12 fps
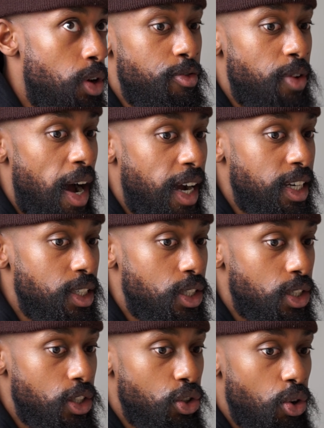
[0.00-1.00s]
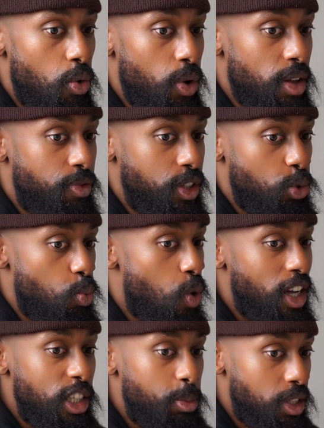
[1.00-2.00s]
find, you know, if it's
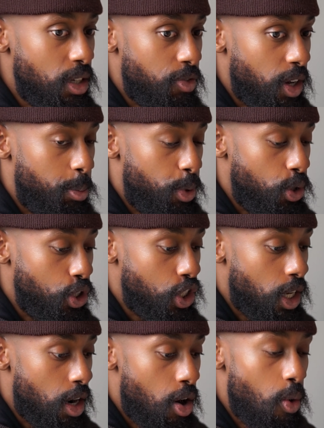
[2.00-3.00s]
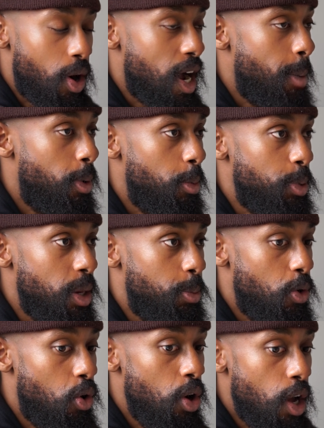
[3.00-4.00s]
one specific person or a couple
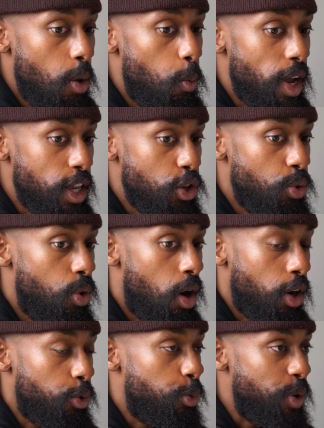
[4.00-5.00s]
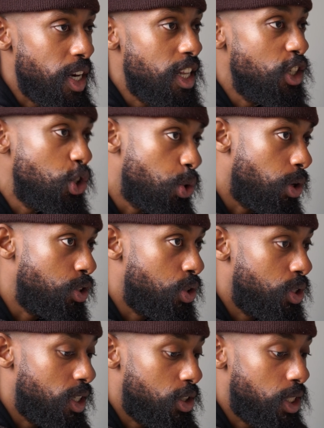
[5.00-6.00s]
people where you are really drawn
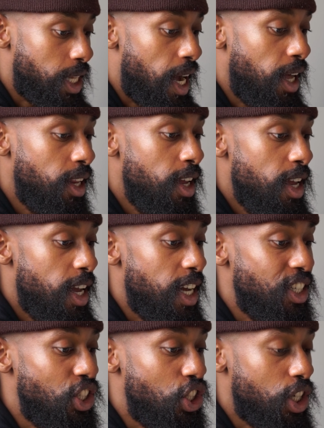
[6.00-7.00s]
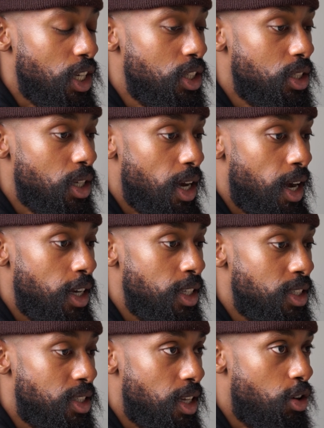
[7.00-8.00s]
to their style, and just
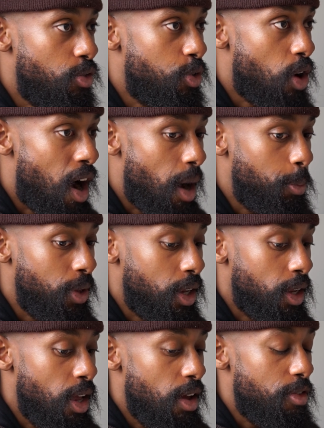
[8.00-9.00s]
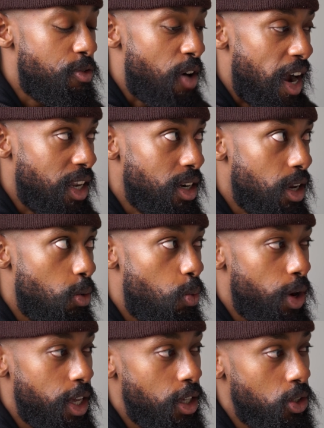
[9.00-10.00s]
instead of copying,
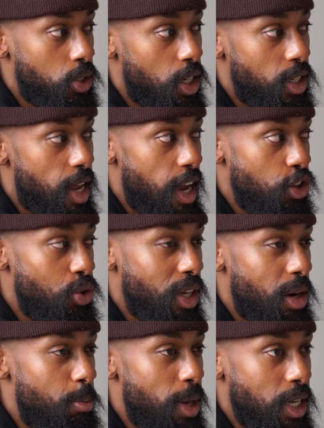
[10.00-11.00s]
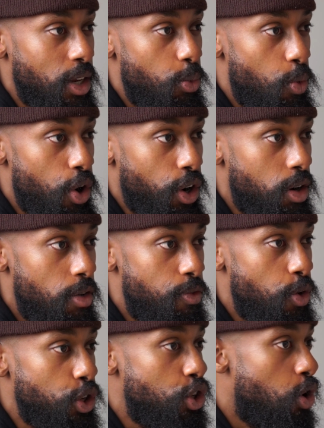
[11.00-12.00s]
finding ways that you can make it work
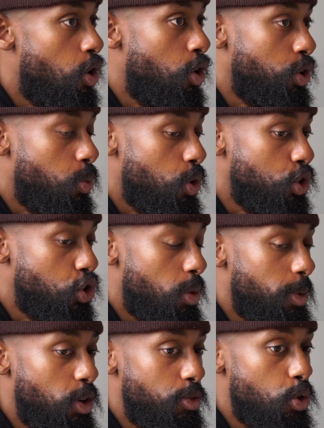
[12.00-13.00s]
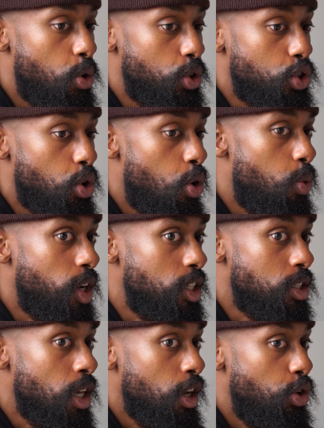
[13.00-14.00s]
for your own wardrobe. And of course,
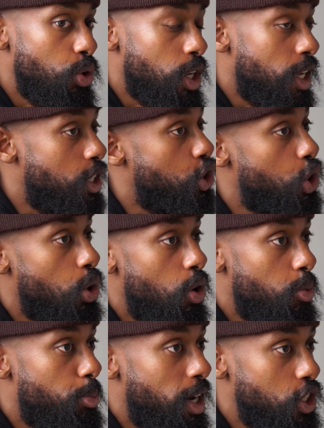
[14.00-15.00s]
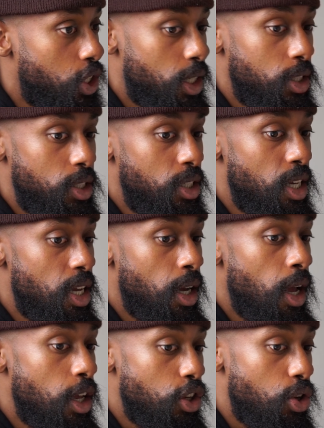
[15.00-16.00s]
always looking at your own budget and
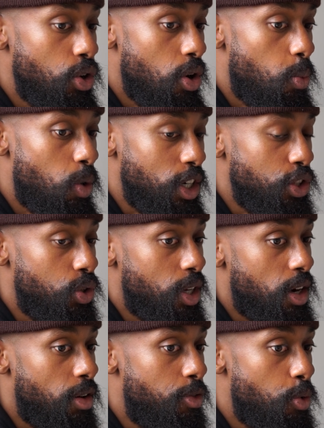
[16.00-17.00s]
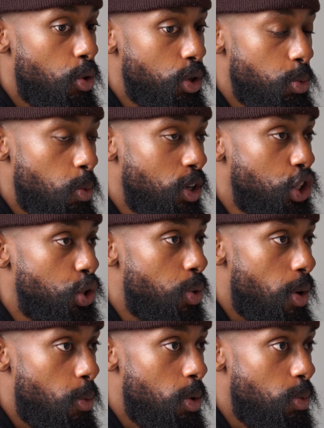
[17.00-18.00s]
seeing, you know, what you can afford with
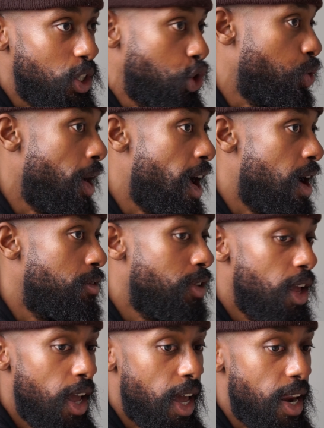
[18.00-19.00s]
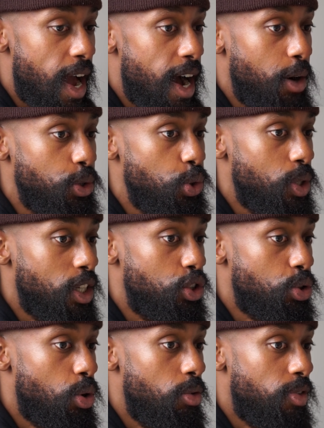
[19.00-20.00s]
what you have, and how you
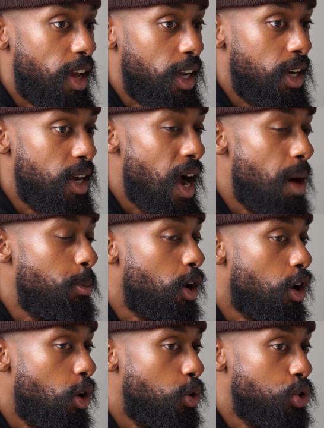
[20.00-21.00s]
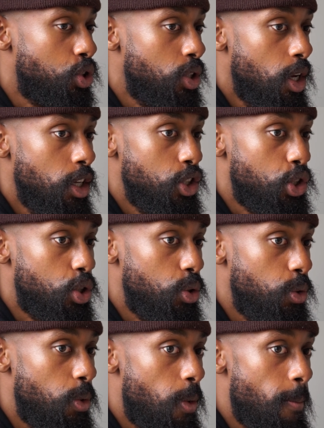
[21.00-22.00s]
can sort of like come close
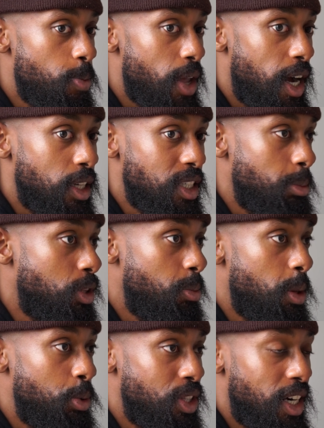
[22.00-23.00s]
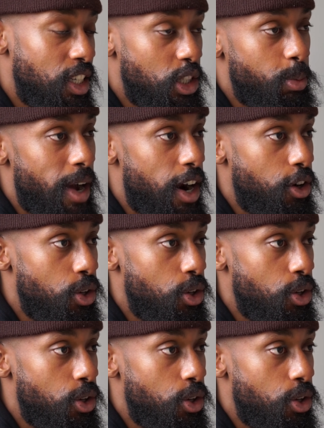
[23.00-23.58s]
to some of the people that inspire